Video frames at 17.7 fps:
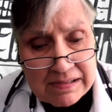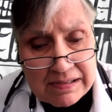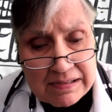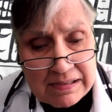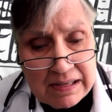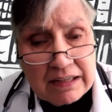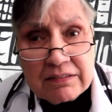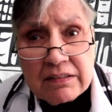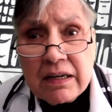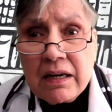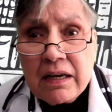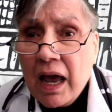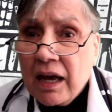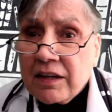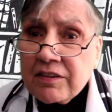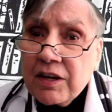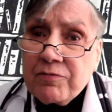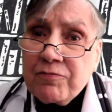
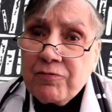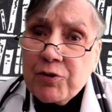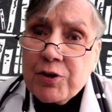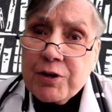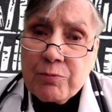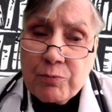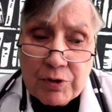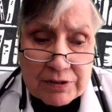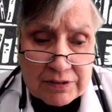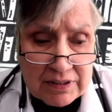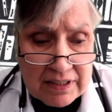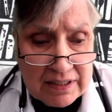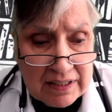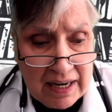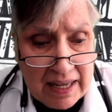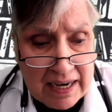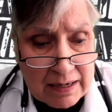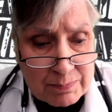And they frequently
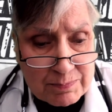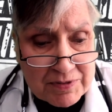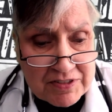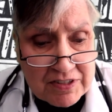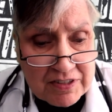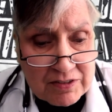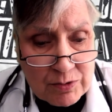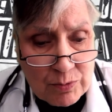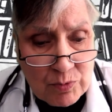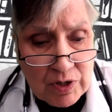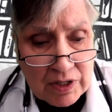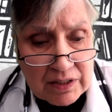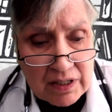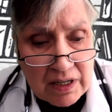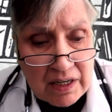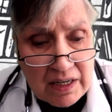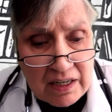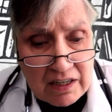lapse into what
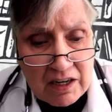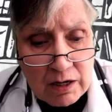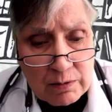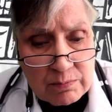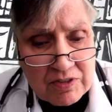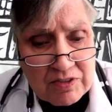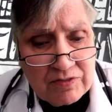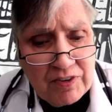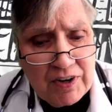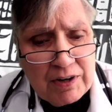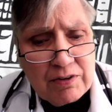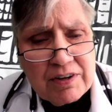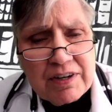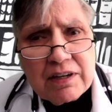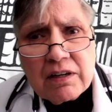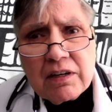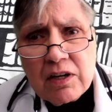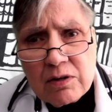comes very
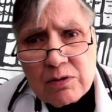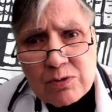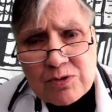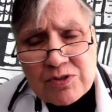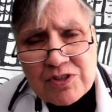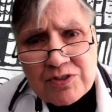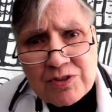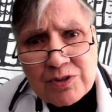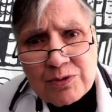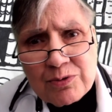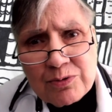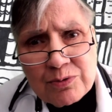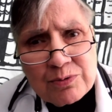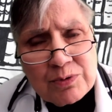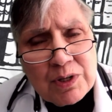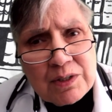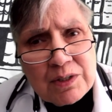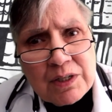close to
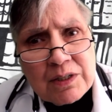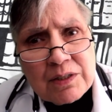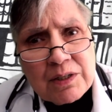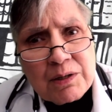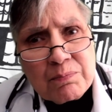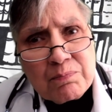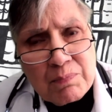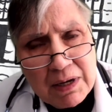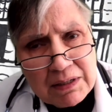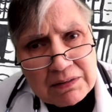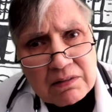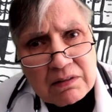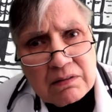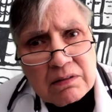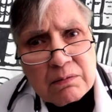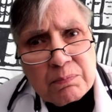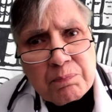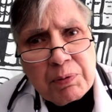
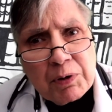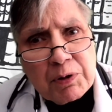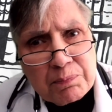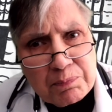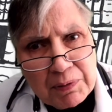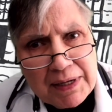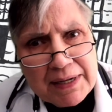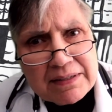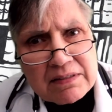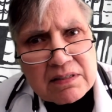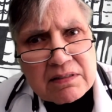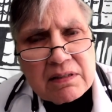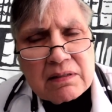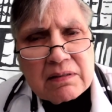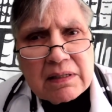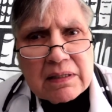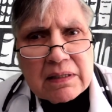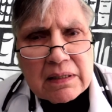mental
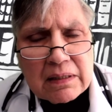perplexity.